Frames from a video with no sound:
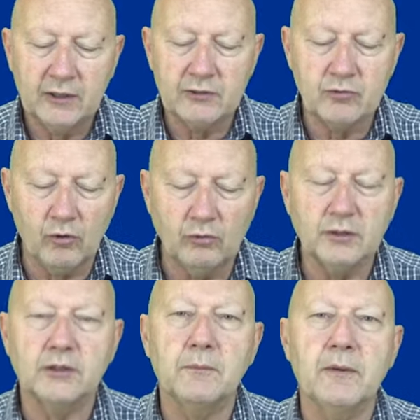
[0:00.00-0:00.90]
controlled
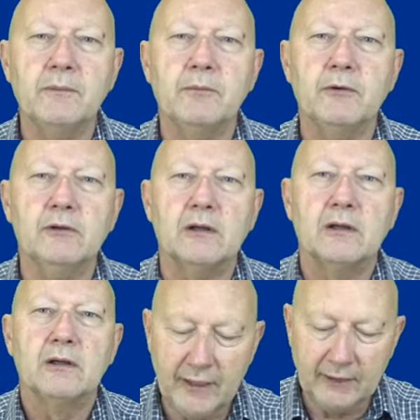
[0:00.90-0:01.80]
and to be pure,
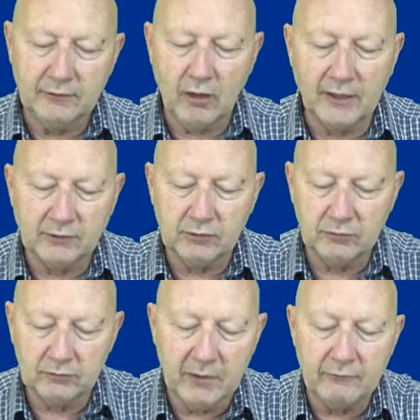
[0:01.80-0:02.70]
and not
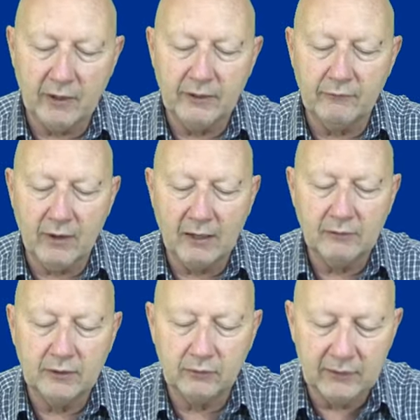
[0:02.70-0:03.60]
to be running
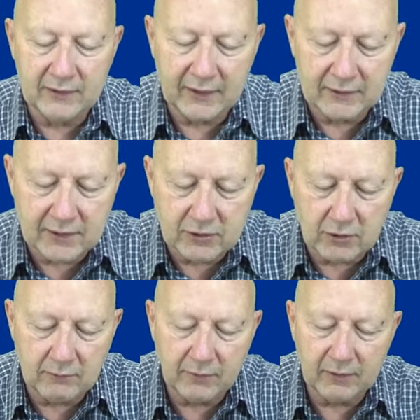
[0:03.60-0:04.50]
around and doing things they
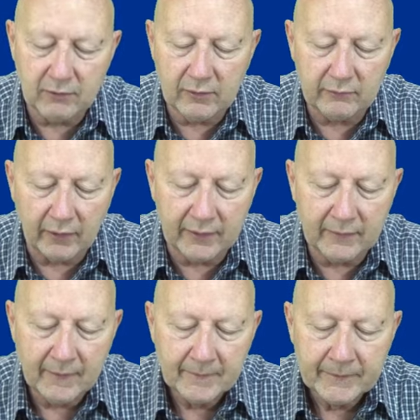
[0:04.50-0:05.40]
shouldn't be doing,
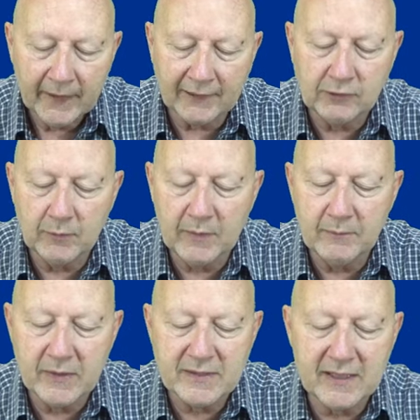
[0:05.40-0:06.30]
right? And to be
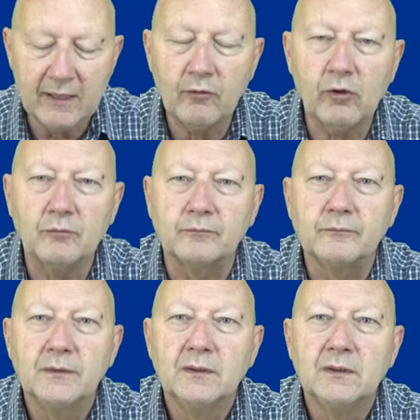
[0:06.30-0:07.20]
busy at home
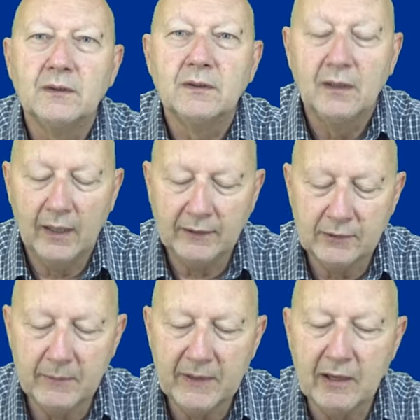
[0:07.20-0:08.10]
and
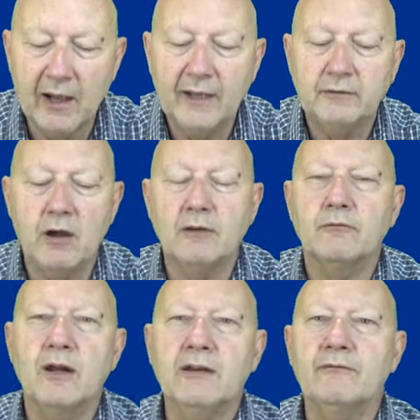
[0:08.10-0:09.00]
to be kind, not
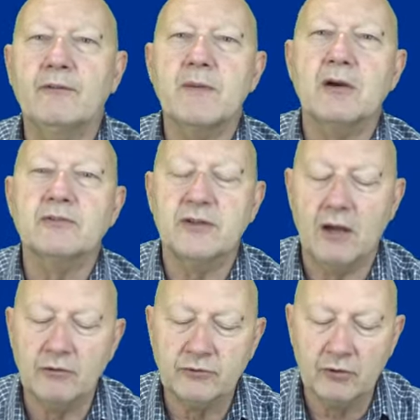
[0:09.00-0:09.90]
running from house to
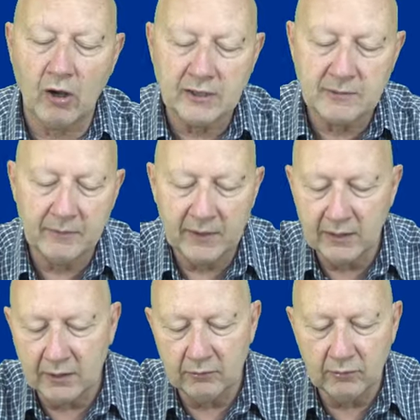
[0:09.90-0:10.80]
house,
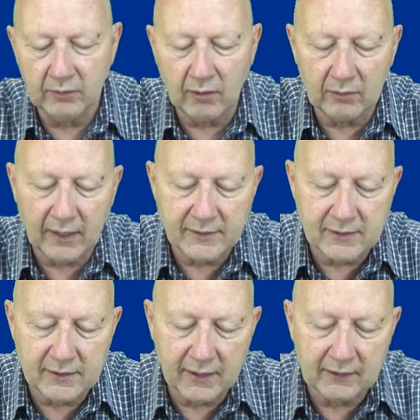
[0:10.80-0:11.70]
gossiping and doing all kinds
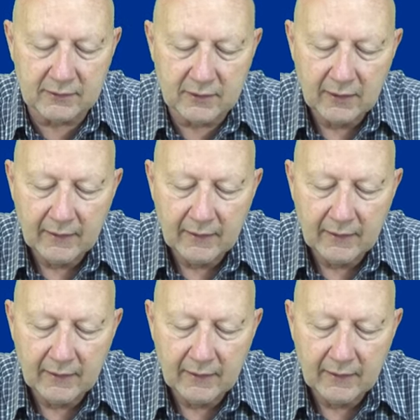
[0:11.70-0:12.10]
of things